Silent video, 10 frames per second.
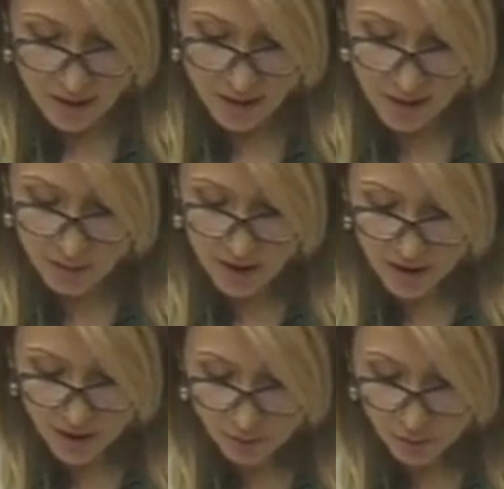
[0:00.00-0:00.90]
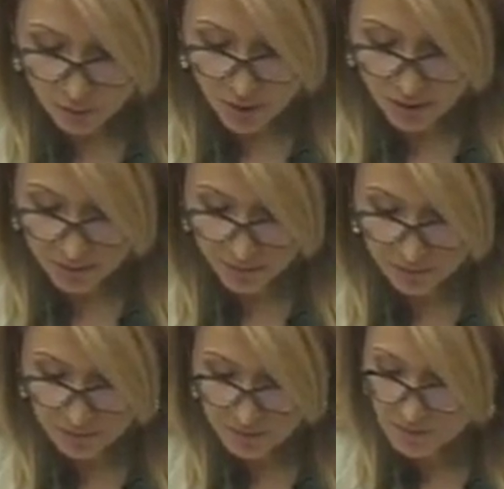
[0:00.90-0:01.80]
That was it,
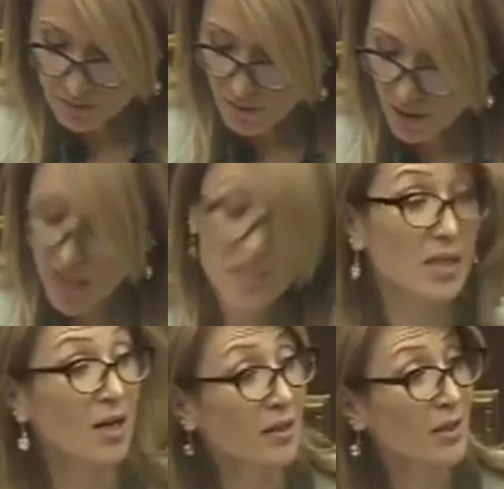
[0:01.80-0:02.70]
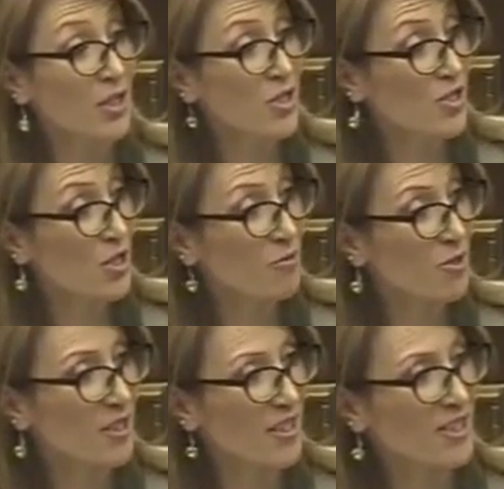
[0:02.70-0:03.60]
mostly. Without any
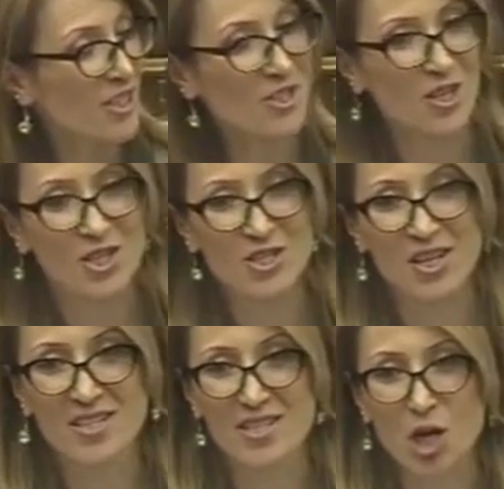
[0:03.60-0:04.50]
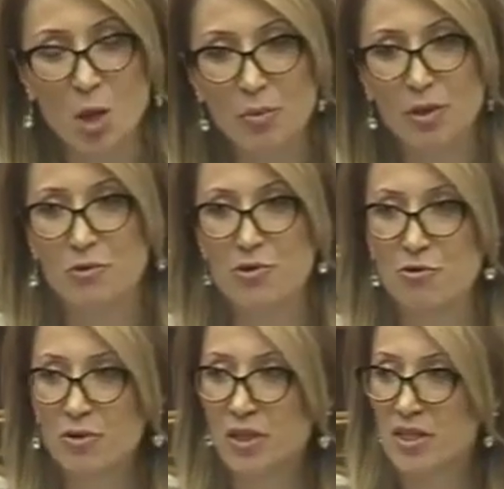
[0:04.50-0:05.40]
further ado, you
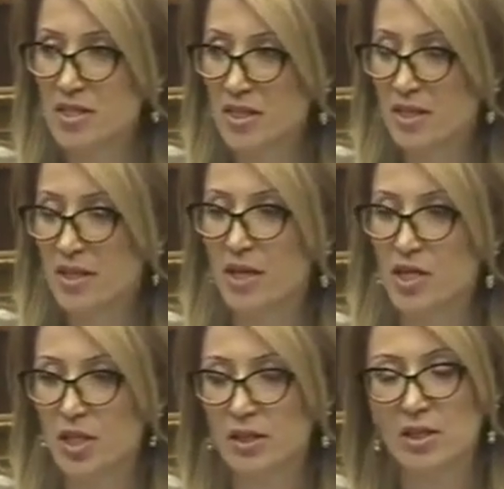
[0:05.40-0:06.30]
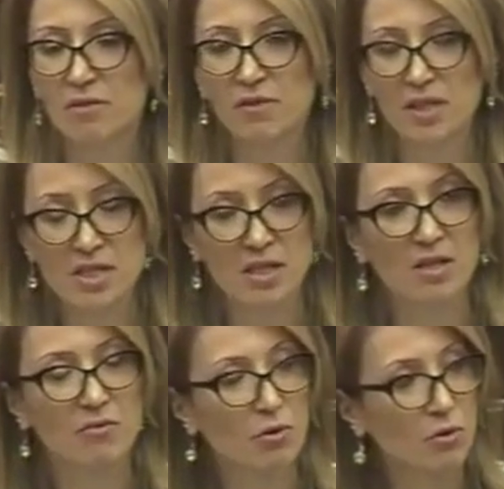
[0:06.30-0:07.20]
know that I have worked in the financial
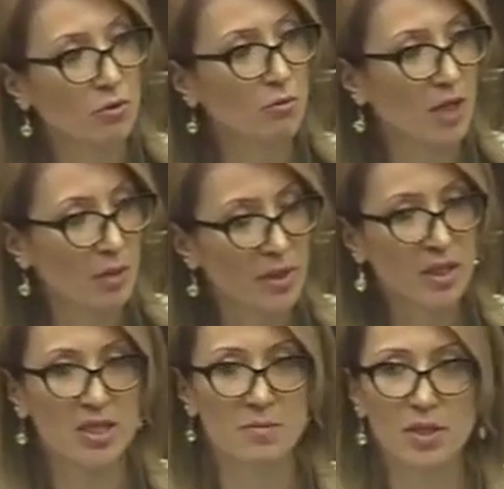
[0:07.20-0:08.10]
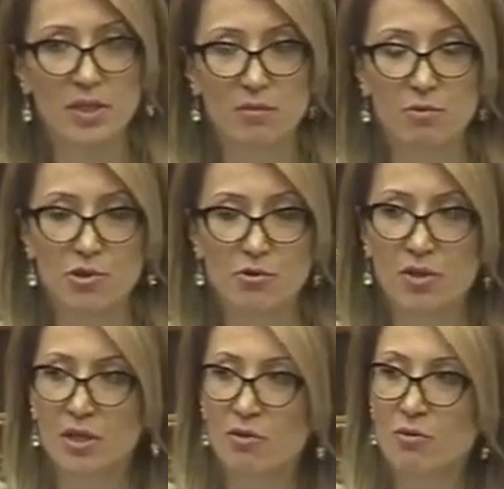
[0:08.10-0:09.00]
sector in different organizations of
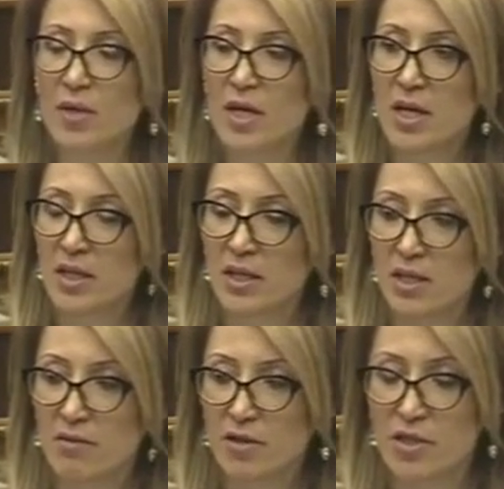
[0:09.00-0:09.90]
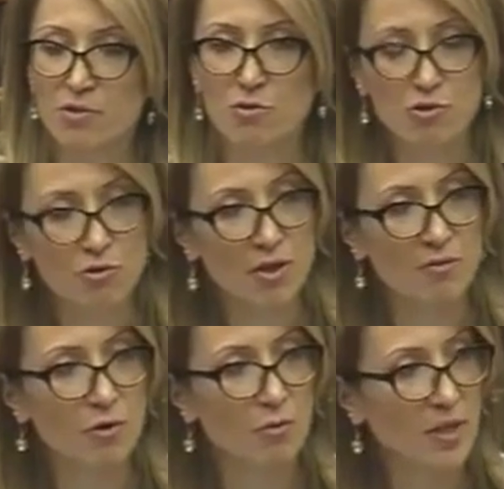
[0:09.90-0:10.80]
it, and I'm hoping that the
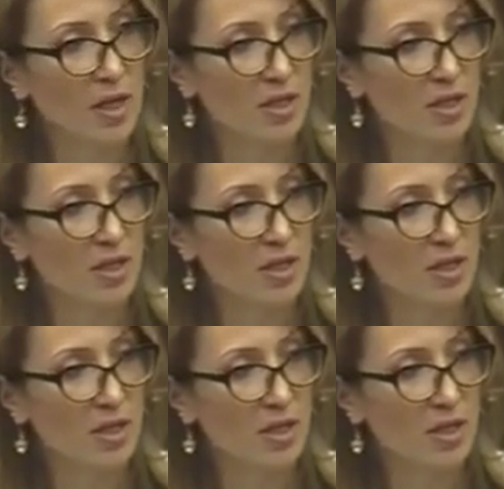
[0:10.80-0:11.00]
efficiency of our